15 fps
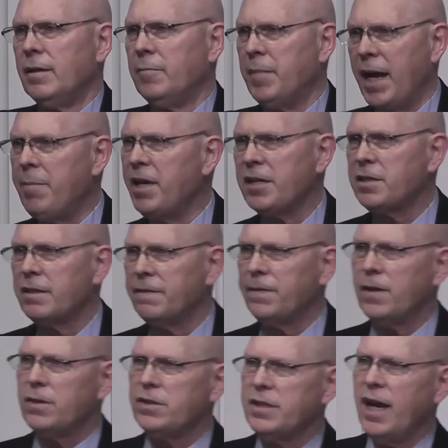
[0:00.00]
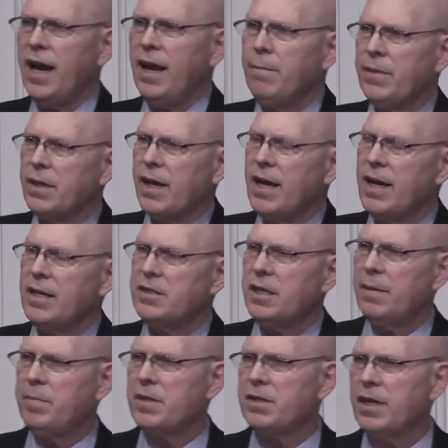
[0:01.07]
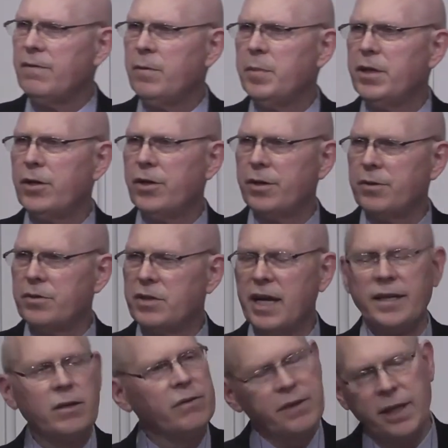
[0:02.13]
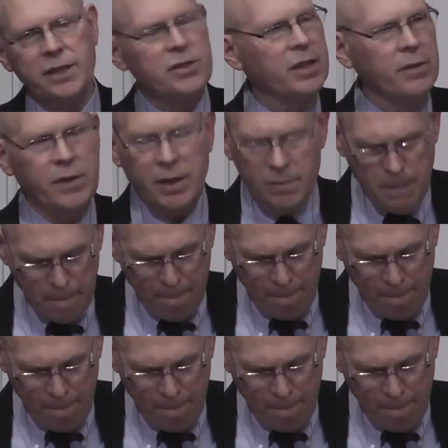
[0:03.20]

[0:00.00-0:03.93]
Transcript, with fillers: Maybe it's the first time the concept has ever been used. I don't think so, though.